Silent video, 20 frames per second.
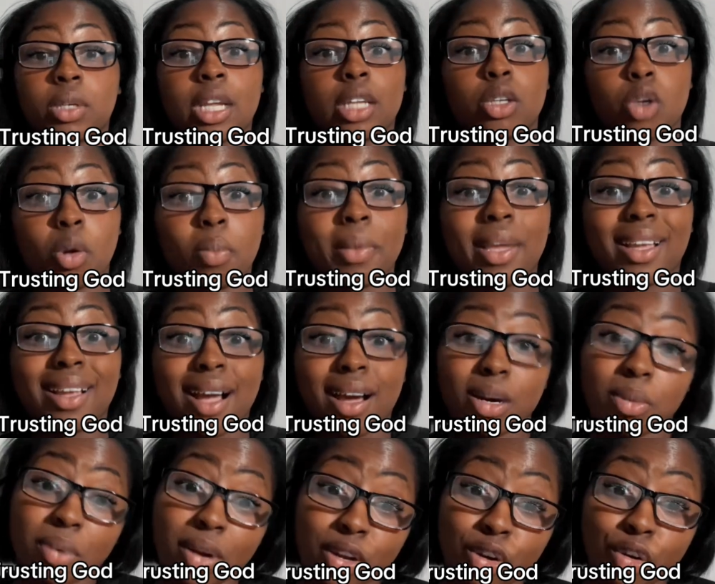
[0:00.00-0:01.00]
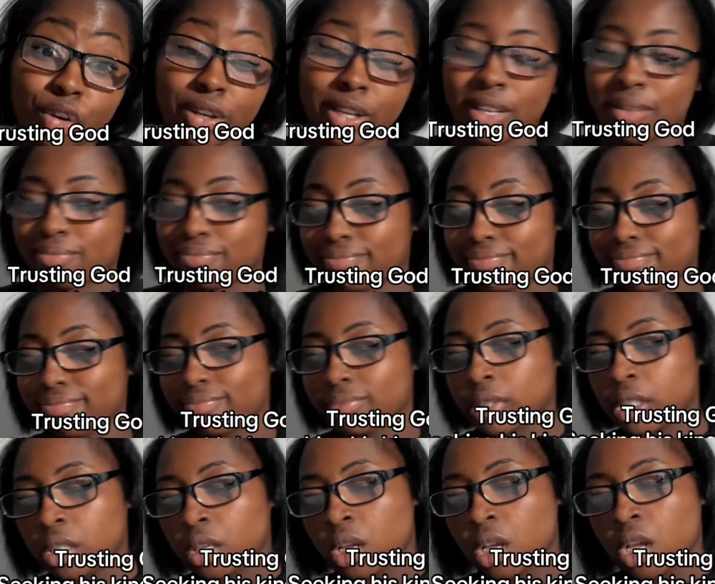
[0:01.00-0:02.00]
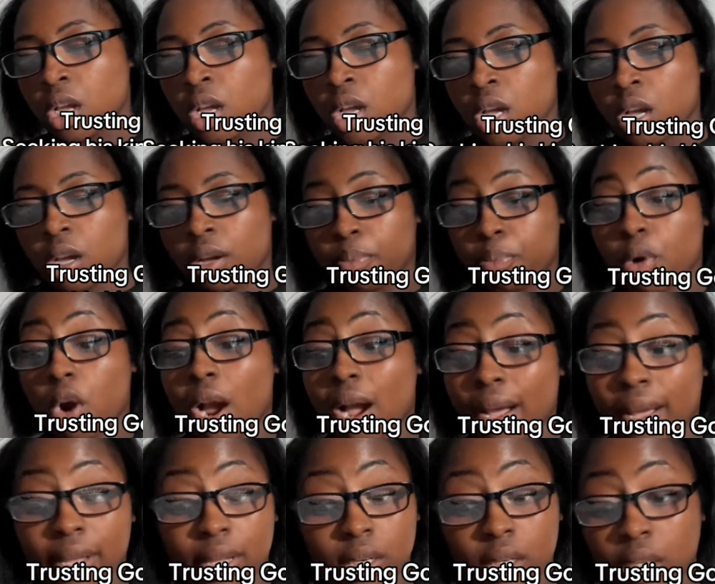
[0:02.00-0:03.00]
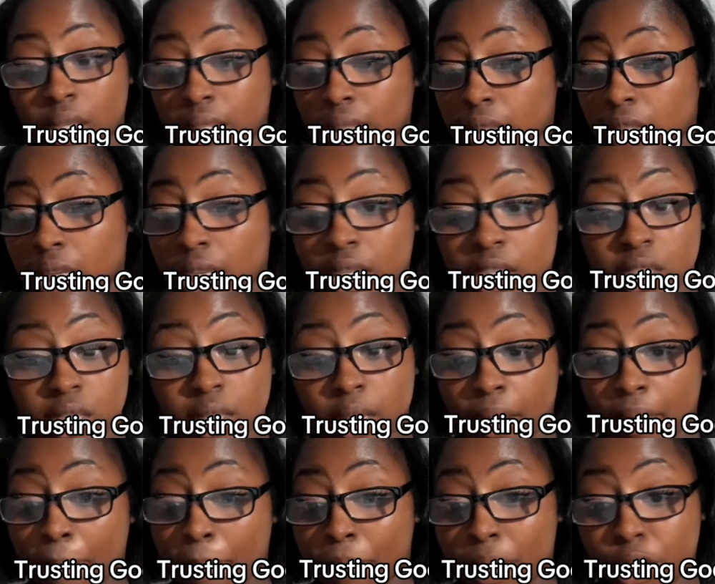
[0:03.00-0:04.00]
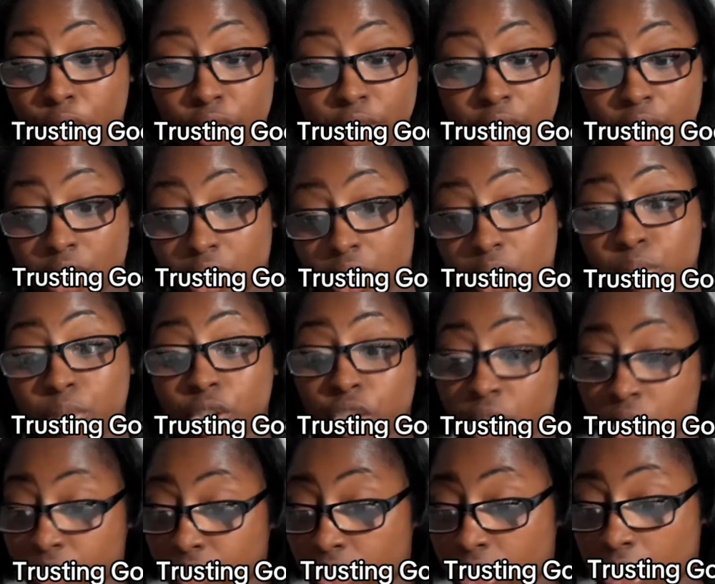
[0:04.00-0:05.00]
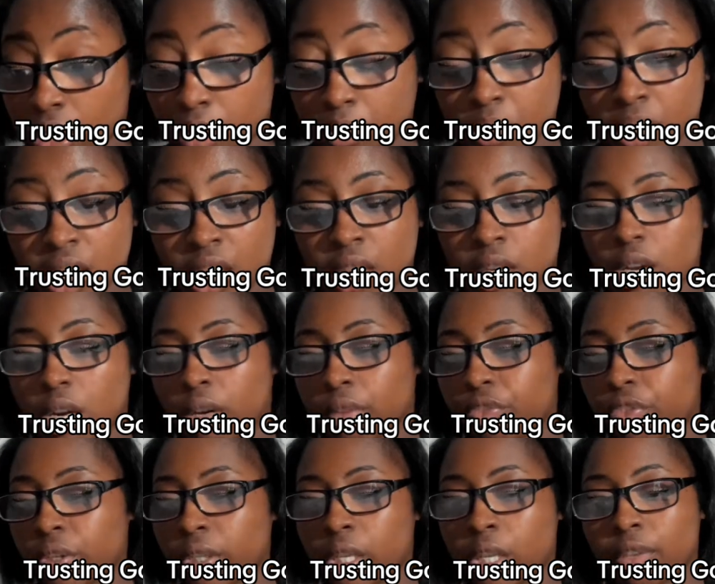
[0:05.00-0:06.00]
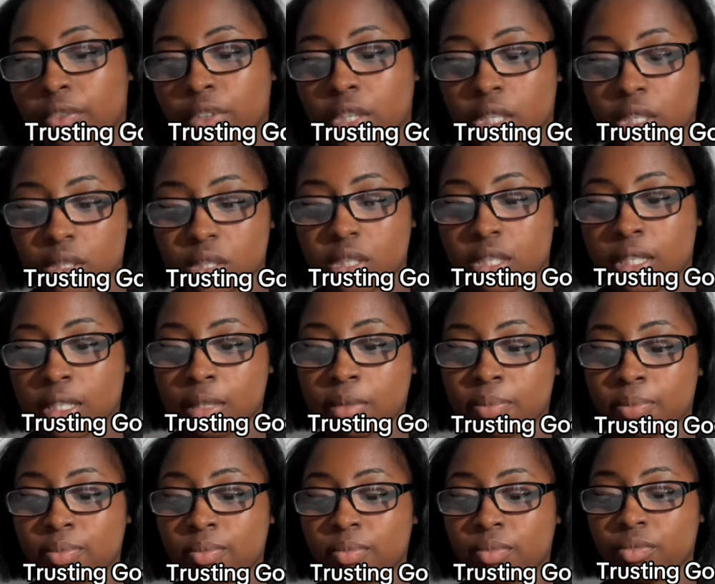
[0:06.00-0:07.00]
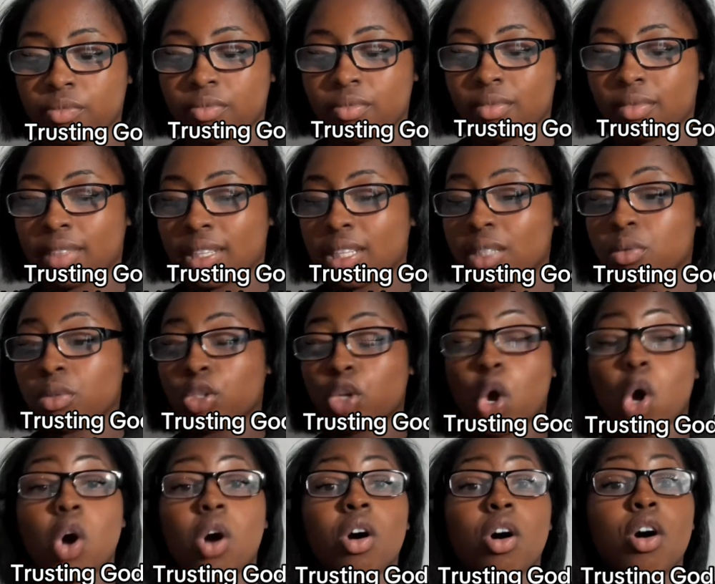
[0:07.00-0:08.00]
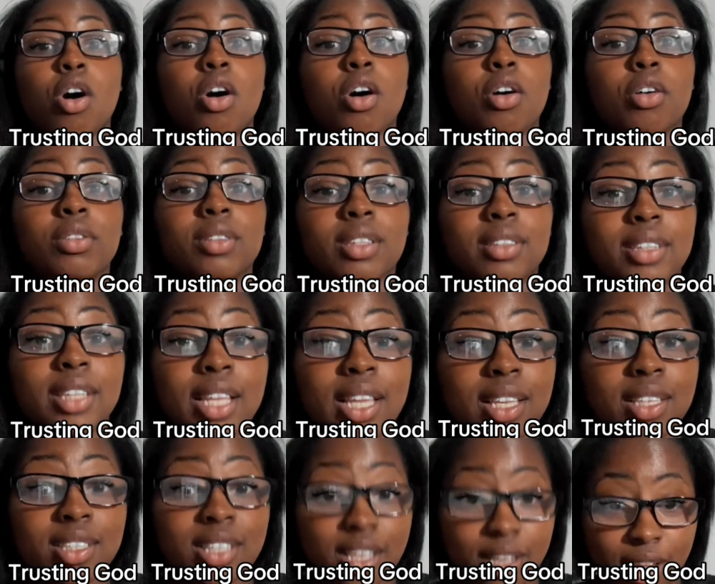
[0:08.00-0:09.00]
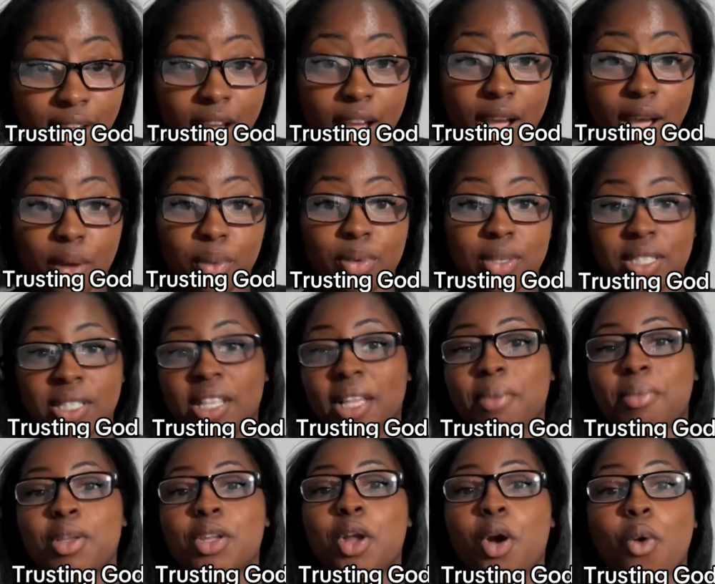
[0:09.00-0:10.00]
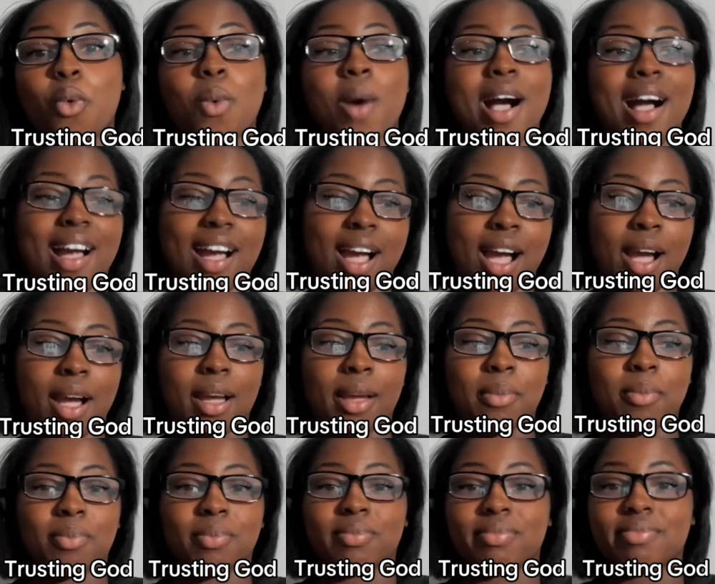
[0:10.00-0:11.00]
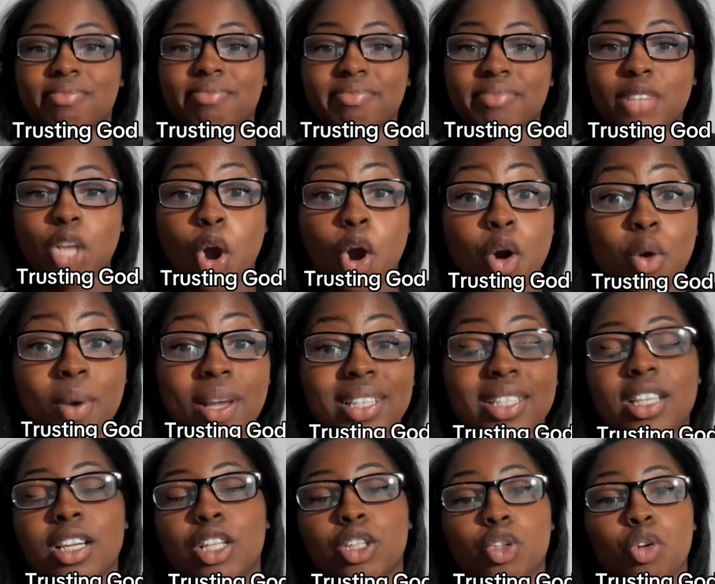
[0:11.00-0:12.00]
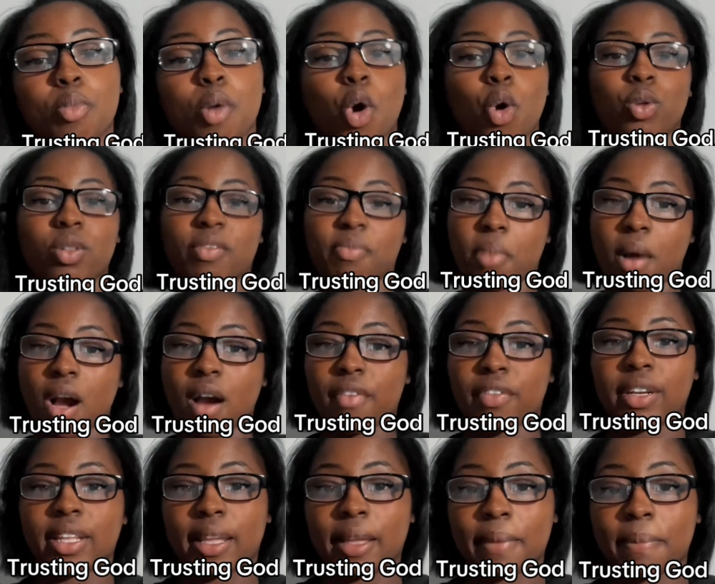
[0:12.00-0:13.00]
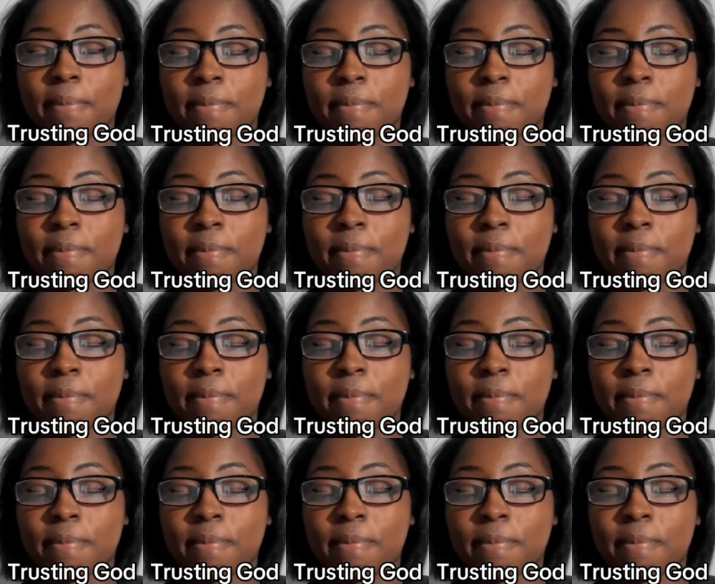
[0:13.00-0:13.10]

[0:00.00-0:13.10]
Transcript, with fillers: that don't make God a priority. Pride, lust, bitterness, which is resentment and unforgiveness. This was all the things that God was letting me know why I'm always in a loophole of poverty.